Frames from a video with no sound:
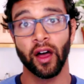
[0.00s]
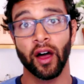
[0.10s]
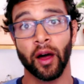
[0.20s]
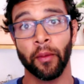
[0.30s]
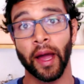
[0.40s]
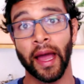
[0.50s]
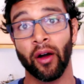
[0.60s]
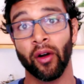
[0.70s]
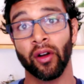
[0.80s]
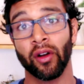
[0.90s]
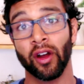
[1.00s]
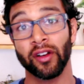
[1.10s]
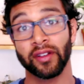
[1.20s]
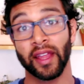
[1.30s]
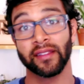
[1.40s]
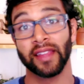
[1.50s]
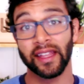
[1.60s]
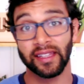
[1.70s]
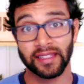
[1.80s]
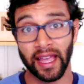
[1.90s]
Our
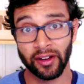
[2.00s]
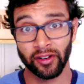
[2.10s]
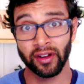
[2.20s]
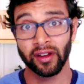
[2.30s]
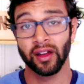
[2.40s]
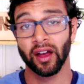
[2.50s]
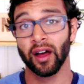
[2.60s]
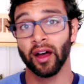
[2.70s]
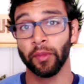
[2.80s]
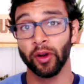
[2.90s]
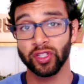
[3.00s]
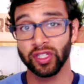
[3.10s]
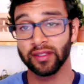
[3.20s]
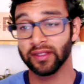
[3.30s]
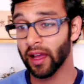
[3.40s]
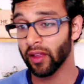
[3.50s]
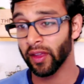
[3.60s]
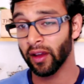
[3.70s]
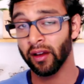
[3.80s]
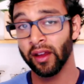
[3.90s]
head designer, Ochi, is down
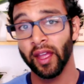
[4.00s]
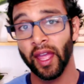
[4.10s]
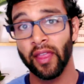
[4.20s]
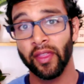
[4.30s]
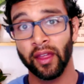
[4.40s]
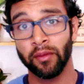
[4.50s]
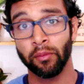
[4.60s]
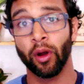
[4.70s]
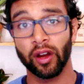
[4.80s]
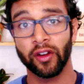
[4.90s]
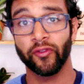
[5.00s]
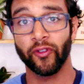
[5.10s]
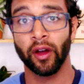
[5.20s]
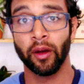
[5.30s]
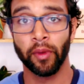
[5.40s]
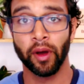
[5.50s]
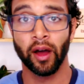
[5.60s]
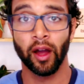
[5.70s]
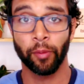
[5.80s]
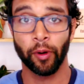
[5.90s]
there. And then Mark, from
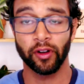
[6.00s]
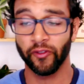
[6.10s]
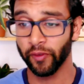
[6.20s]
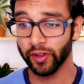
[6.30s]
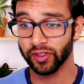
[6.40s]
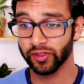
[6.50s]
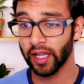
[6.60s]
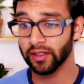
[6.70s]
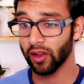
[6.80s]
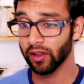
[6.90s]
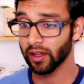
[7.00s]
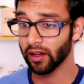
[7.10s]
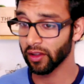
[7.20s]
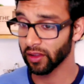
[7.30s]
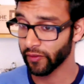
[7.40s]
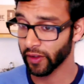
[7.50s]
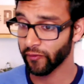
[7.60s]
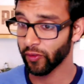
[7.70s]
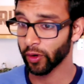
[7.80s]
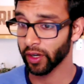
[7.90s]
our partner from Virtual Strides, all are living
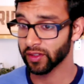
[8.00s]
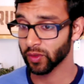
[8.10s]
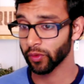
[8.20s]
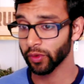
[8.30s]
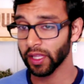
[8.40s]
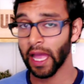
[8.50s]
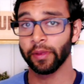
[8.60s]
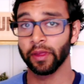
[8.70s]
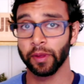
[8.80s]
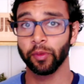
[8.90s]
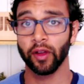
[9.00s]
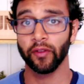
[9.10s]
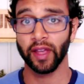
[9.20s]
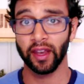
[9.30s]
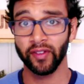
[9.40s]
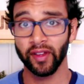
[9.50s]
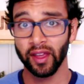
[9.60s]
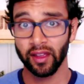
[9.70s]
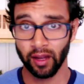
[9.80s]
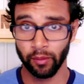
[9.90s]
in Florida. So we're really happy that people have kind of
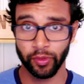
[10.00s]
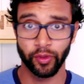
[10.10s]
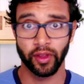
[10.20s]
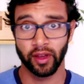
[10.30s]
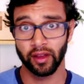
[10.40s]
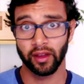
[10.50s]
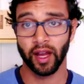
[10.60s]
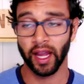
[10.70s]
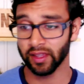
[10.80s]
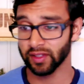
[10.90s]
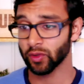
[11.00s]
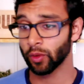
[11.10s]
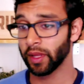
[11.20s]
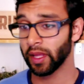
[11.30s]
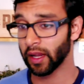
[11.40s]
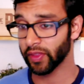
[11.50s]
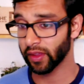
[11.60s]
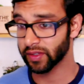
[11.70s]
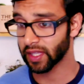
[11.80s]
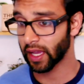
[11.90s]
come through the eye of the storm and out the
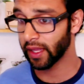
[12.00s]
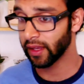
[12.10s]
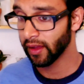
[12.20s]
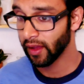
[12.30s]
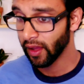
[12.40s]
other side.